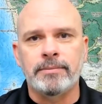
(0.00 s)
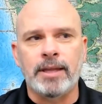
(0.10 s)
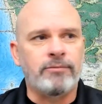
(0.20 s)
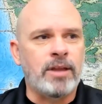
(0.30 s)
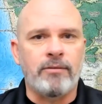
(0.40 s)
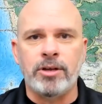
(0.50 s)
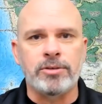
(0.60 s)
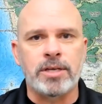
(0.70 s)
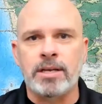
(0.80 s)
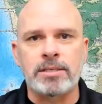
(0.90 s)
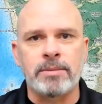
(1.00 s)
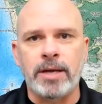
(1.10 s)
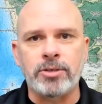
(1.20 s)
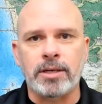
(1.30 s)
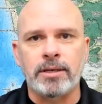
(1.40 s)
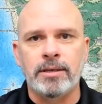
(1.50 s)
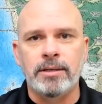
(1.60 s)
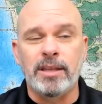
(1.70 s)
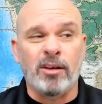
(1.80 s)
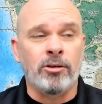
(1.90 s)
They've never used it as a metric.
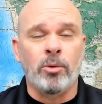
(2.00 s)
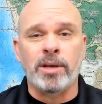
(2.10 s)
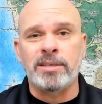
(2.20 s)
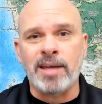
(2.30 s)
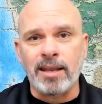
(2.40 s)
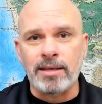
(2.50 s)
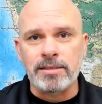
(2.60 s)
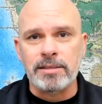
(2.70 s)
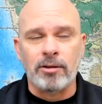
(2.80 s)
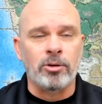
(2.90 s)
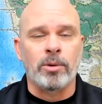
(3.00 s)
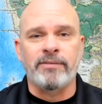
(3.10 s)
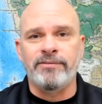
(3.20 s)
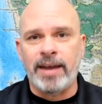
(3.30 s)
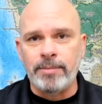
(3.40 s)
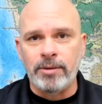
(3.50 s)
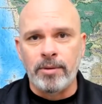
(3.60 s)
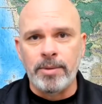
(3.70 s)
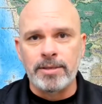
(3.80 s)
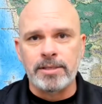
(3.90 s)
They don't know what a den is. They don't know what a family
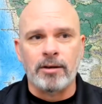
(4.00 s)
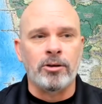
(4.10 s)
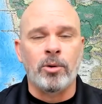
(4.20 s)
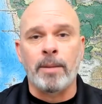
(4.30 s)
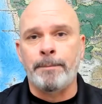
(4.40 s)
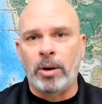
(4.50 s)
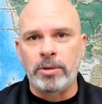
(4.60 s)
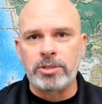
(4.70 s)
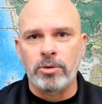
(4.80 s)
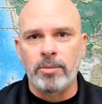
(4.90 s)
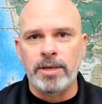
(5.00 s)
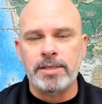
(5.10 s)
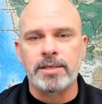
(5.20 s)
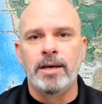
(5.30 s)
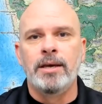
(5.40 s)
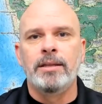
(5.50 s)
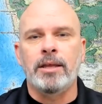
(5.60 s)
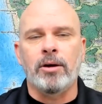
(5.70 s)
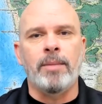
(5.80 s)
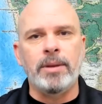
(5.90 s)
room is. They don't know what a bonus room is.
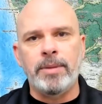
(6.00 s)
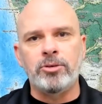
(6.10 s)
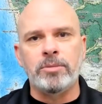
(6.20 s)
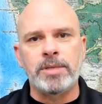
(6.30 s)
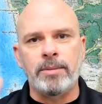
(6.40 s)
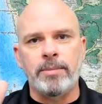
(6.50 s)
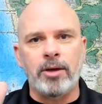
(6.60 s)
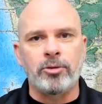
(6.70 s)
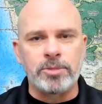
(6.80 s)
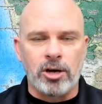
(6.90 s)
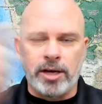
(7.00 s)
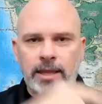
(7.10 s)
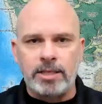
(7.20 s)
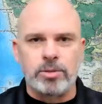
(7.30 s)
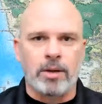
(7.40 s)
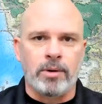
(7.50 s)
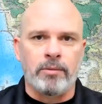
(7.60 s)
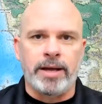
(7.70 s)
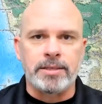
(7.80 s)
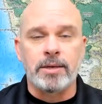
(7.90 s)
They go, how many bedrooms? How many bathrooms? Okay, that's what I want to
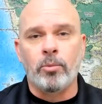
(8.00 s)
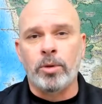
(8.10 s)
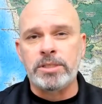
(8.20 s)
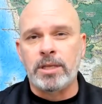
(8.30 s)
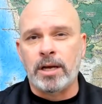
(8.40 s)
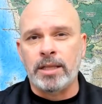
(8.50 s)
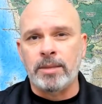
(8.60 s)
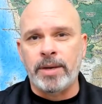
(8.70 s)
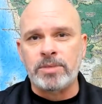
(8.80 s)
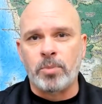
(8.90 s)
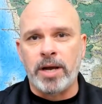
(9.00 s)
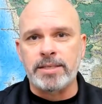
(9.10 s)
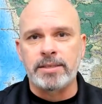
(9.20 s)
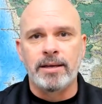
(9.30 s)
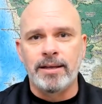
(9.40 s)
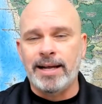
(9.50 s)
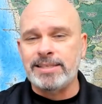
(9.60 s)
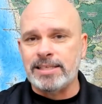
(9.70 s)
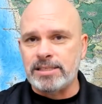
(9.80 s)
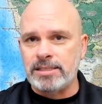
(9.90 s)
rent. What's the got the best price?
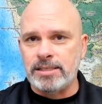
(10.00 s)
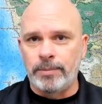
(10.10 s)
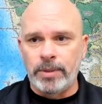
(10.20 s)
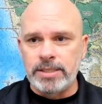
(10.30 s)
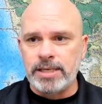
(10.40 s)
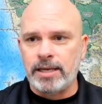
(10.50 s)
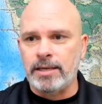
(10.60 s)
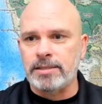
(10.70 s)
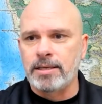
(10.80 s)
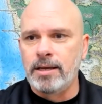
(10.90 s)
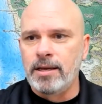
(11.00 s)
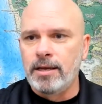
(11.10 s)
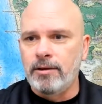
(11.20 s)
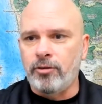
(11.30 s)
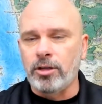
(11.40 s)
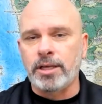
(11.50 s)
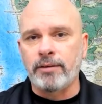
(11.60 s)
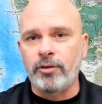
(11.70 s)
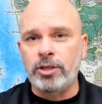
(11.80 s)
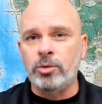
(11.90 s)
That's as simple as it gets. If you're
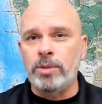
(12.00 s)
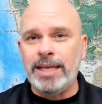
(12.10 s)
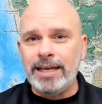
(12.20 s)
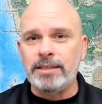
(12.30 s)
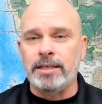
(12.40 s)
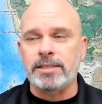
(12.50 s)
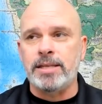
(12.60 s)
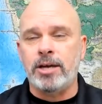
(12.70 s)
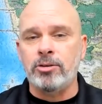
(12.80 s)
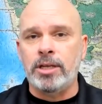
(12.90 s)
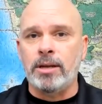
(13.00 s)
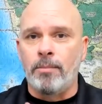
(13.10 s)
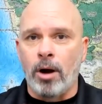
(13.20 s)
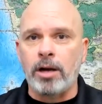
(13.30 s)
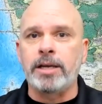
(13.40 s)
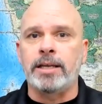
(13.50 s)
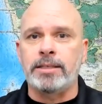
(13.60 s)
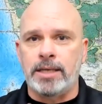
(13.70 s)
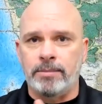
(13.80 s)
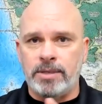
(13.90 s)
looking for uniqueness, now you need a
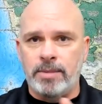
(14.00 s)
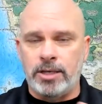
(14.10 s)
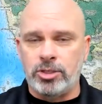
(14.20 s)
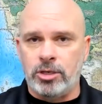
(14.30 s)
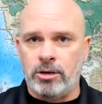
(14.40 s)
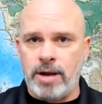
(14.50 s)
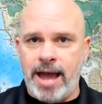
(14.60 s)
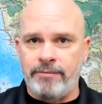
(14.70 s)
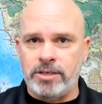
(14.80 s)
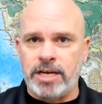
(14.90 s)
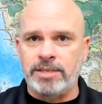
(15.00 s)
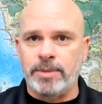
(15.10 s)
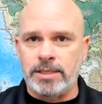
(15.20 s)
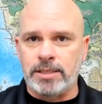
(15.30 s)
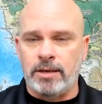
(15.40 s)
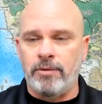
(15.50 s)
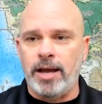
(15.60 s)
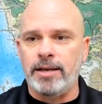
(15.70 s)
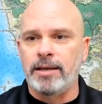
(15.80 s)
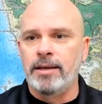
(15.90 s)
marketing team to make sure your advertisement is done
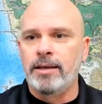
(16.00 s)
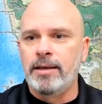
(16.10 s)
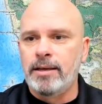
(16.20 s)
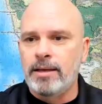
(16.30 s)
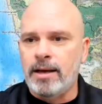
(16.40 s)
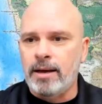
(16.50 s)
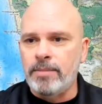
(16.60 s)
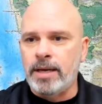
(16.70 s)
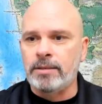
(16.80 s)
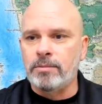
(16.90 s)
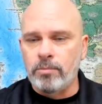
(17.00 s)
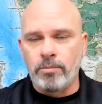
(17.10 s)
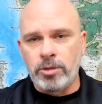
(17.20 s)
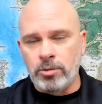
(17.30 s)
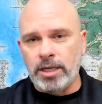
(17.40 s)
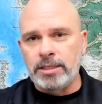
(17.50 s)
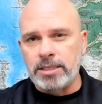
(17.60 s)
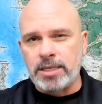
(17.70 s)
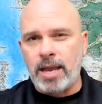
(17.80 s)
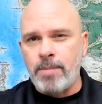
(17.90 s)
right. Um, and
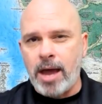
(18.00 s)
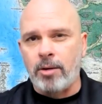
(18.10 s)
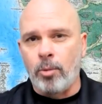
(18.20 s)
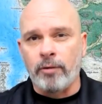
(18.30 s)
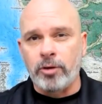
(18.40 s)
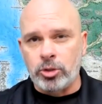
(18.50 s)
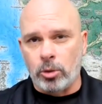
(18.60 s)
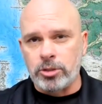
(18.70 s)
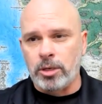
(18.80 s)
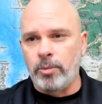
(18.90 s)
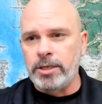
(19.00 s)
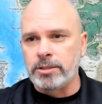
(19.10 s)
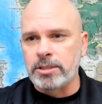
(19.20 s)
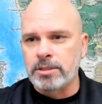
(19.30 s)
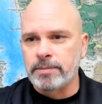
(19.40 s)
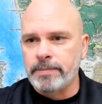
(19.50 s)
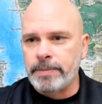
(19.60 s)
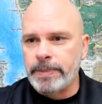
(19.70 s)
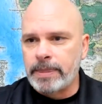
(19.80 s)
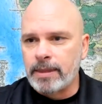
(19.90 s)
uniqueness can matter more for short-term rentals
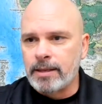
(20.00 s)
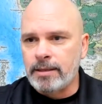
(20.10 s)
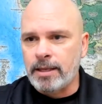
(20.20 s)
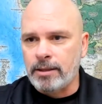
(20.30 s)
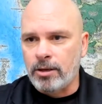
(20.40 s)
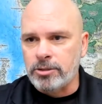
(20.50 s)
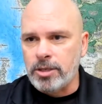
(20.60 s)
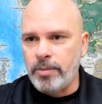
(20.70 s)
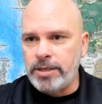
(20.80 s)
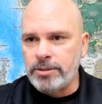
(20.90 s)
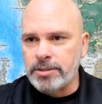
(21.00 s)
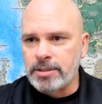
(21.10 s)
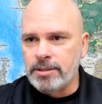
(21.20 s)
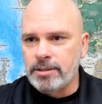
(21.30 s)
than long-term rentals.